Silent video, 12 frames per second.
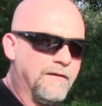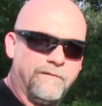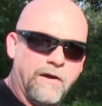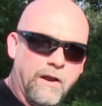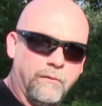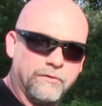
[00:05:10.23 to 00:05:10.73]

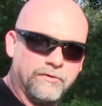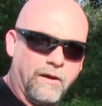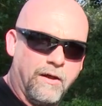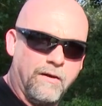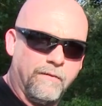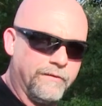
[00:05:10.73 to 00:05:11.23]
follow us
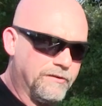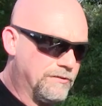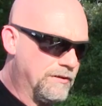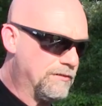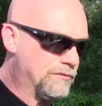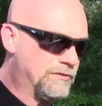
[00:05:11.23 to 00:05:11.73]
along this
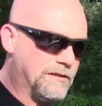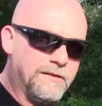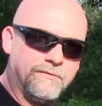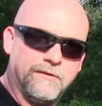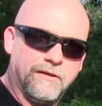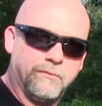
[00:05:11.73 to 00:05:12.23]
deer
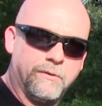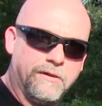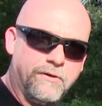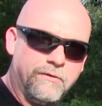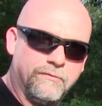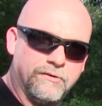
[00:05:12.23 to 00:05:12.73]
season as we
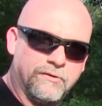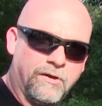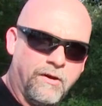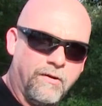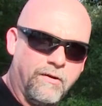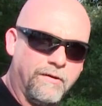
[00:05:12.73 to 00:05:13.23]
use this
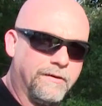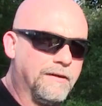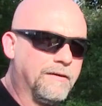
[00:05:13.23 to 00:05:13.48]
cart.